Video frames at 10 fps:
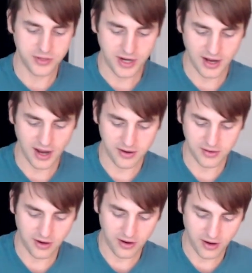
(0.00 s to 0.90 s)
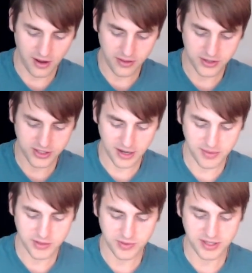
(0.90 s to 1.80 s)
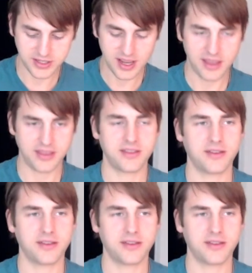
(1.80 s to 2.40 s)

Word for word: check out our other segments with Seth